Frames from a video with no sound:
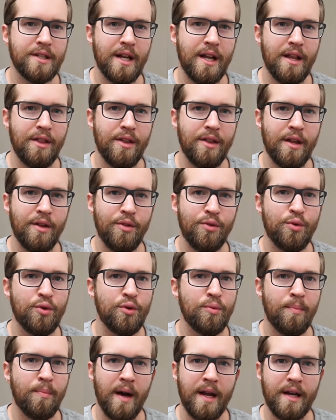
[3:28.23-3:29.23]
anything
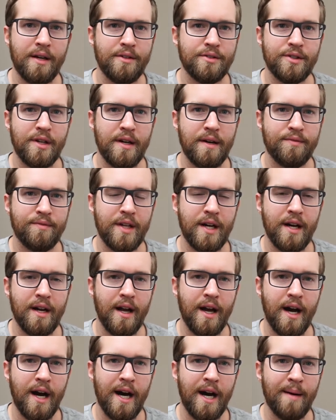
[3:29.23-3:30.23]
through
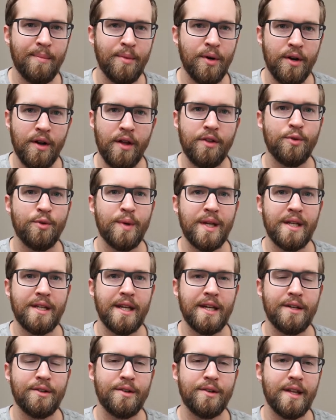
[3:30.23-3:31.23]
Microsoft.com or another
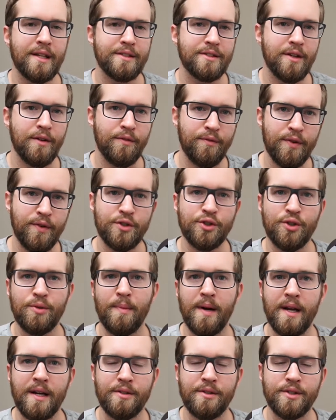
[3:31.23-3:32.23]
retailer that's an official
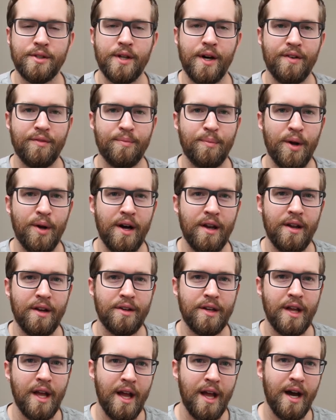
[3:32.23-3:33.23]
Microsoft product,